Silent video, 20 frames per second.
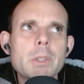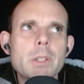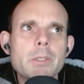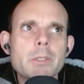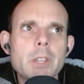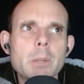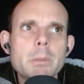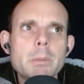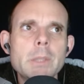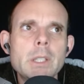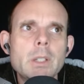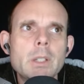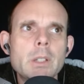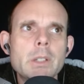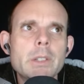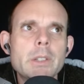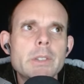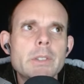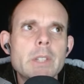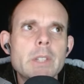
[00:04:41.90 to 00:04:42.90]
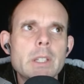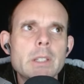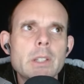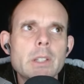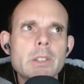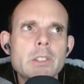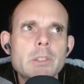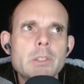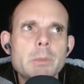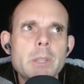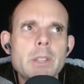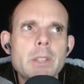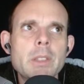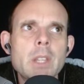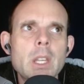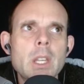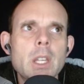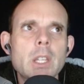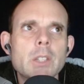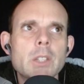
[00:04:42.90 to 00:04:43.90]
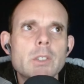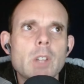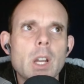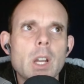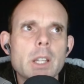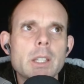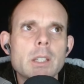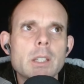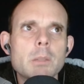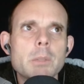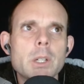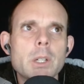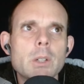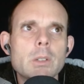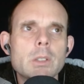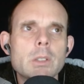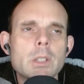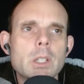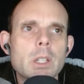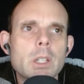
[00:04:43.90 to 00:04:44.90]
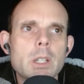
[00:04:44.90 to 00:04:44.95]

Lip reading: of them. Here is Danielle Smith talking about